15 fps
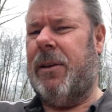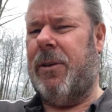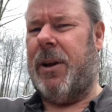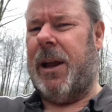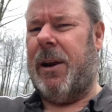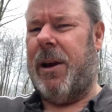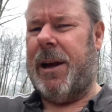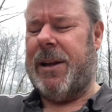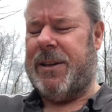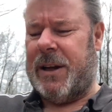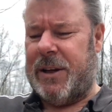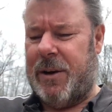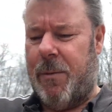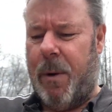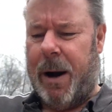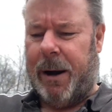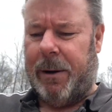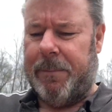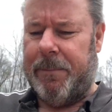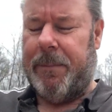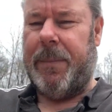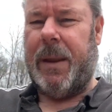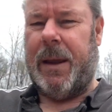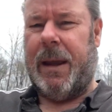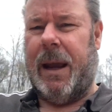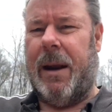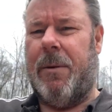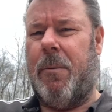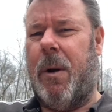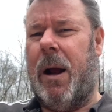looking like it's actually running
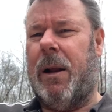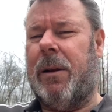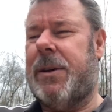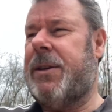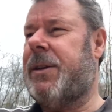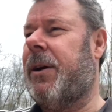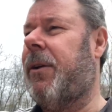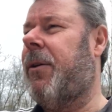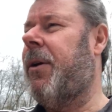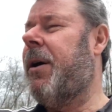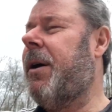again well. So